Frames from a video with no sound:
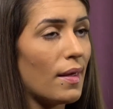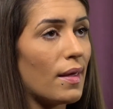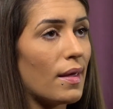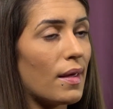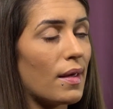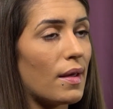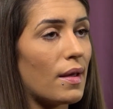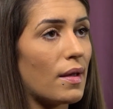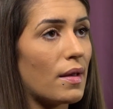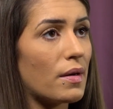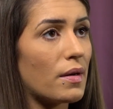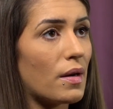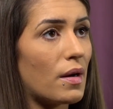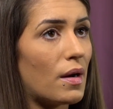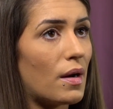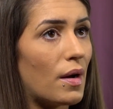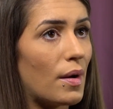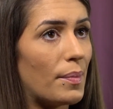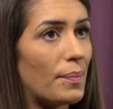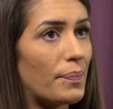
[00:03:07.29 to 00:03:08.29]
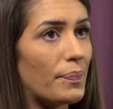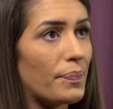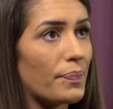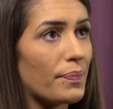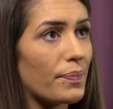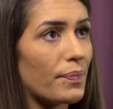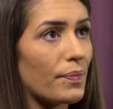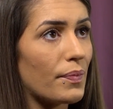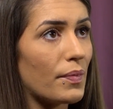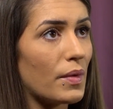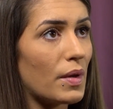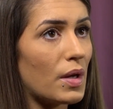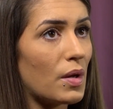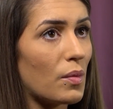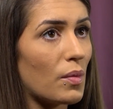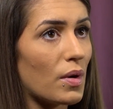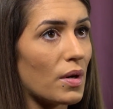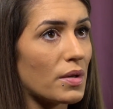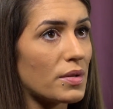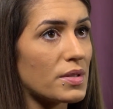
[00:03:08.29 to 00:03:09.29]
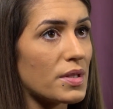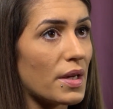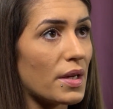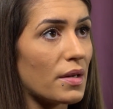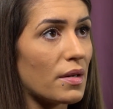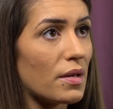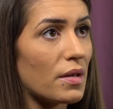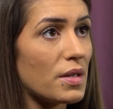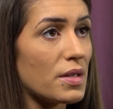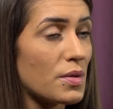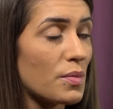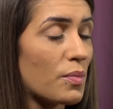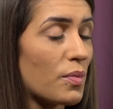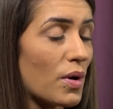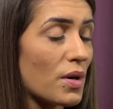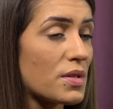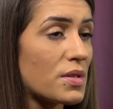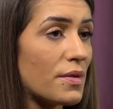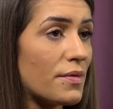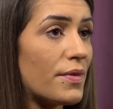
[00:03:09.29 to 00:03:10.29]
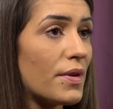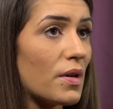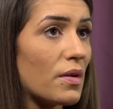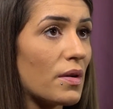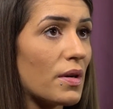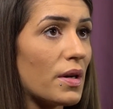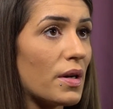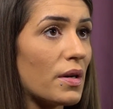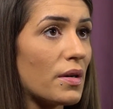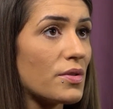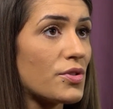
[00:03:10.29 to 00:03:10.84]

and he works a very